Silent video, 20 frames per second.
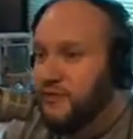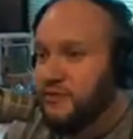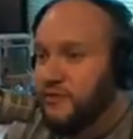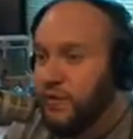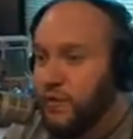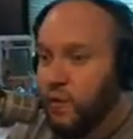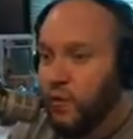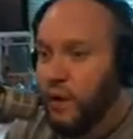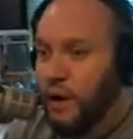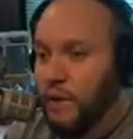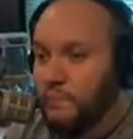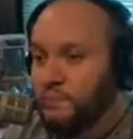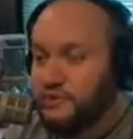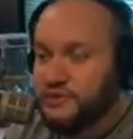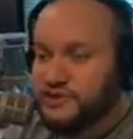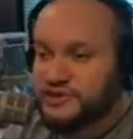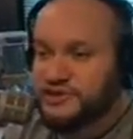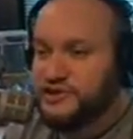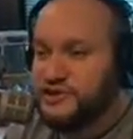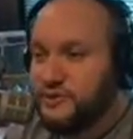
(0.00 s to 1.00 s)
the one
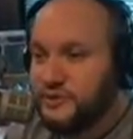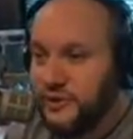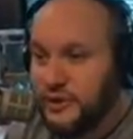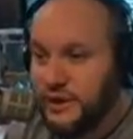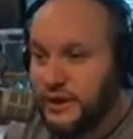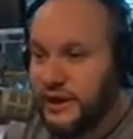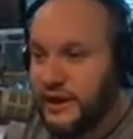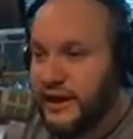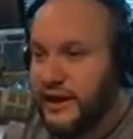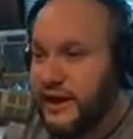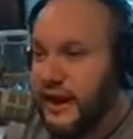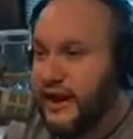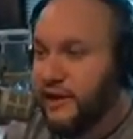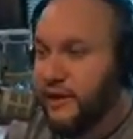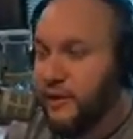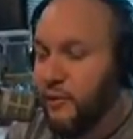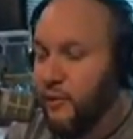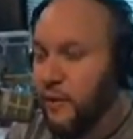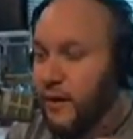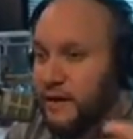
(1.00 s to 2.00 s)
pursuing it. I
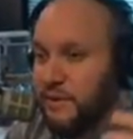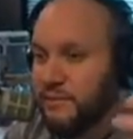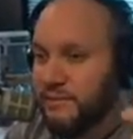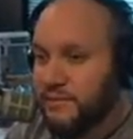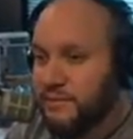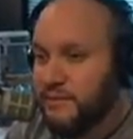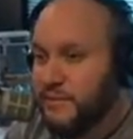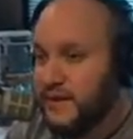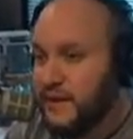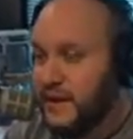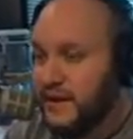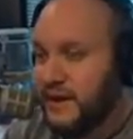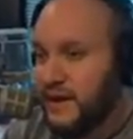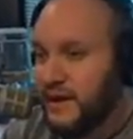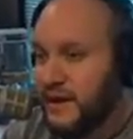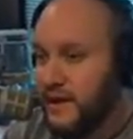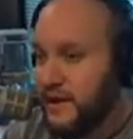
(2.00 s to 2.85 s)
don't want him to be,